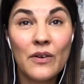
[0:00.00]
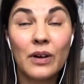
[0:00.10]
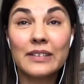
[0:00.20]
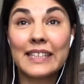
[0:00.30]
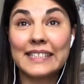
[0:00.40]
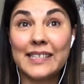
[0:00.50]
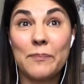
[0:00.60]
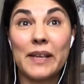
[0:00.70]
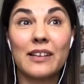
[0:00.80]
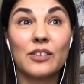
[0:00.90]
Well, the
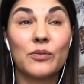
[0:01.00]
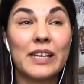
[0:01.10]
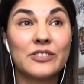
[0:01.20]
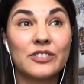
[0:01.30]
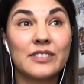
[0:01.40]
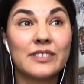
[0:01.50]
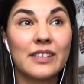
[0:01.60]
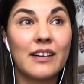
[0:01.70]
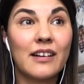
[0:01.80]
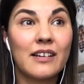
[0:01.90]
typical
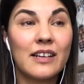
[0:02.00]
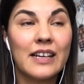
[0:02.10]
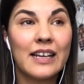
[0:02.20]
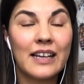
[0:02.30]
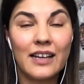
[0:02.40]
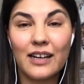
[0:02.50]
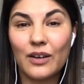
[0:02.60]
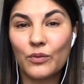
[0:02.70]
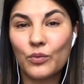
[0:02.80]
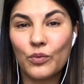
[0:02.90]
questions are,
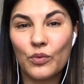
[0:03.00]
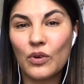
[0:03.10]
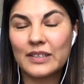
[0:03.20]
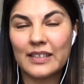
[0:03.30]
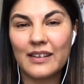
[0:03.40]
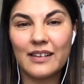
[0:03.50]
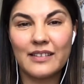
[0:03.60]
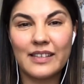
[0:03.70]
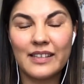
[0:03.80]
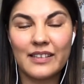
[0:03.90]
what
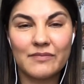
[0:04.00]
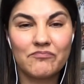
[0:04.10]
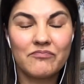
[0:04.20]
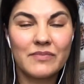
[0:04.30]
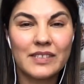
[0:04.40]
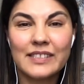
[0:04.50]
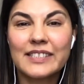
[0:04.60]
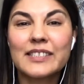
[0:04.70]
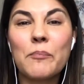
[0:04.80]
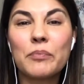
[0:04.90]
are the
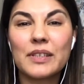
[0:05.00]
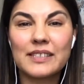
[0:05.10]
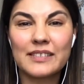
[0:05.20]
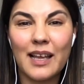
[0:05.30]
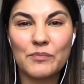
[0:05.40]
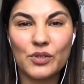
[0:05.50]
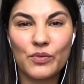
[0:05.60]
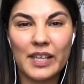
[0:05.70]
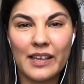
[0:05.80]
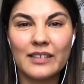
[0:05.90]
simplest
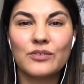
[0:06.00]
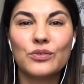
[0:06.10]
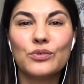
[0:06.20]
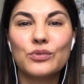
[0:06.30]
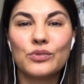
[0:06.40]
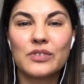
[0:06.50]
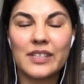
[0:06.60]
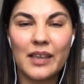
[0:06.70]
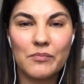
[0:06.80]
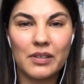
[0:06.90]
steps we can do to
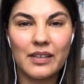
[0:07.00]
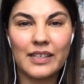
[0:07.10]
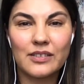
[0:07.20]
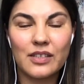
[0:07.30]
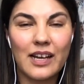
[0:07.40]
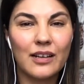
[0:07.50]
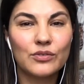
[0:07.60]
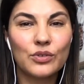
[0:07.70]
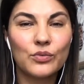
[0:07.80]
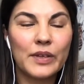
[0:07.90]
stabilize?
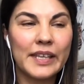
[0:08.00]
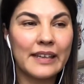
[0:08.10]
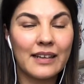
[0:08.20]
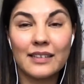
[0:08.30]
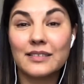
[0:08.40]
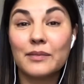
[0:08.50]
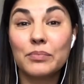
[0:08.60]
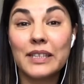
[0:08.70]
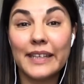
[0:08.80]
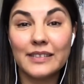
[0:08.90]
How do we cut the
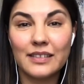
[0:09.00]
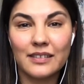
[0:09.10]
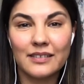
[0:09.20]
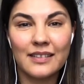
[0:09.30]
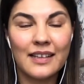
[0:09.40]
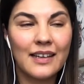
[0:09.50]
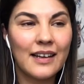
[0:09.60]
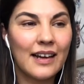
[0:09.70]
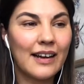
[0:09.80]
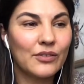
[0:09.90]
bleeding?
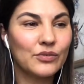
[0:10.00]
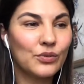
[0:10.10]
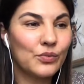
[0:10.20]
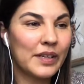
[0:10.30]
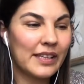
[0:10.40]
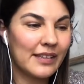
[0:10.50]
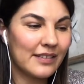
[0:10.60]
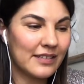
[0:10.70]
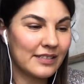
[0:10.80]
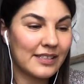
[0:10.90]
How do
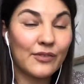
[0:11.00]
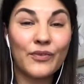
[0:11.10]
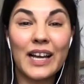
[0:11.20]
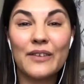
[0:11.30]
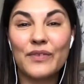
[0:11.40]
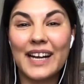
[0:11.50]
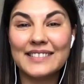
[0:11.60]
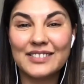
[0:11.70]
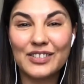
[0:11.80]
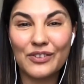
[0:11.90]
we survive
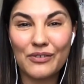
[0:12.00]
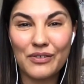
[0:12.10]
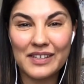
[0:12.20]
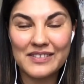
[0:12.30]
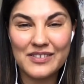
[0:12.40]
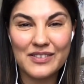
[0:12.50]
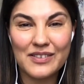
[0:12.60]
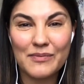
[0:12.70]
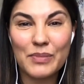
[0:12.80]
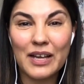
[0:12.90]
until
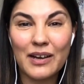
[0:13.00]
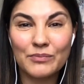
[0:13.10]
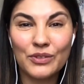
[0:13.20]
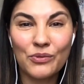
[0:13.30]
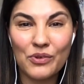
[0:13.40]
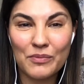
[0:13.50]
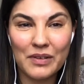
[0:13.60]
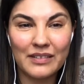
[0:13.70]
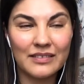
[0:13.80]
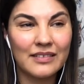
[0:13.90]
things become
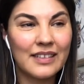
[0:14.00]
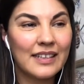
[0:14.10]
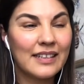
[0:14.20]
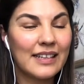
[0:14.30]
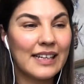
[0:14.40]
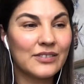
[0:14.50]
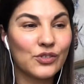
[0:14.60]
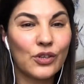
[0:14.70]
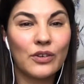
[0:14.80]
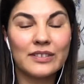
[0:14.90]
normal? And
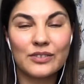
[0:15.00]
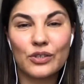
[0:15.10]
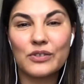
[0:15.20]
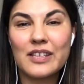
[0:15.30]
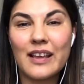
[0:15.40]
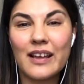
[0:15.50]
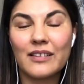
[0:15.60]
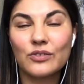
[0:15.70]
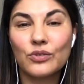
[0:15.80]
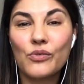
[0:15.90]
so on. So it's
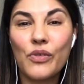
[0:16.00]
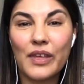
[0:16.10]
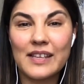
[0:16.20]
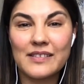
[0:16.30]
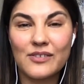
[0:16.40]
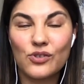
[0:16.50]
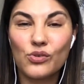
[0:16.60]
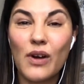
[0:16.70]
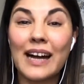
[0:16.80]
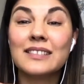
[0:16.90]
two things,
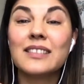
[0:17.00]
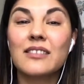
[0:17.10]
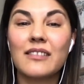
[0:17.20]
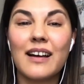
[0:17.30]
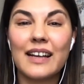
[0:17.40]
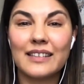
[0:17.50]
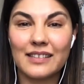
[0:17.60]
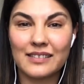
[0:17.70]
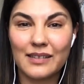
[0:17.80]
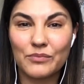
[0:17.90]
two
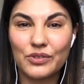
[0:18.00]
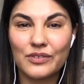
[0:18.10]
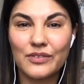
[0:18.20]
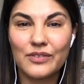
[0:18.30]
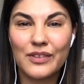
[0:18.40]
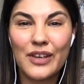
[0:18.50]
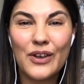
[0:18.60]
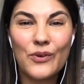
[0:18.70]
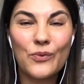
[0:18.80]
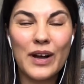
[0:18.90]
underlying assumptions.
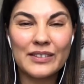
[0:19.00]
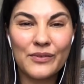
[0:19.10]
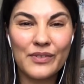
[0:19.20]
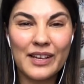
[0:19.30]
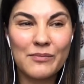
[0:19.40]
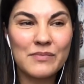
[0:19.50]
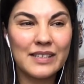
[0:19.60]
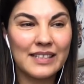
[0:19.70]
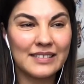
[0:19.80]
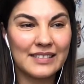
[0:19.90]
One of
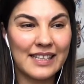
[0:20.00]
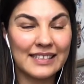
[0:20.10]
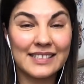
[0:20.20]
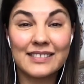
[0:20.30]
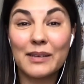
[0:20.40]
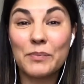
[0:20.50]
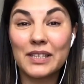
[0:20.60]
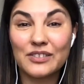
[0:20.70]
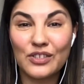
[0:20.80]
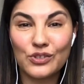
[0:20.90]
them is that
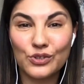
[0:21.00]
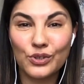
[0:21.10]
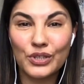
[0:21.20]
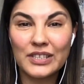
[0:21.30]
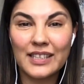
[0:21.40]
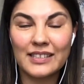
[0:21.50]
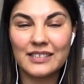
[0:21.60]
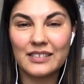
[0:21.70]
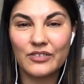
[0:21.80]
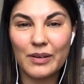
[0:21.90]
stability is good
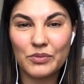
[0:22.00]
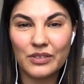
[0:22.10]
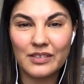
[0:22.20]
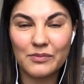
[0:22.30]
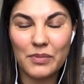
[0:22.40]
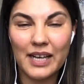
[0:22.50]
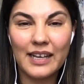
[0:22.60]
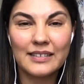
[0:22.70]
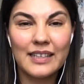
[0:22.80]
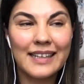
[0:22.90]
and disruption is
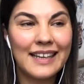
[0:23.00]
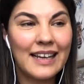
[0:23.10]
bad.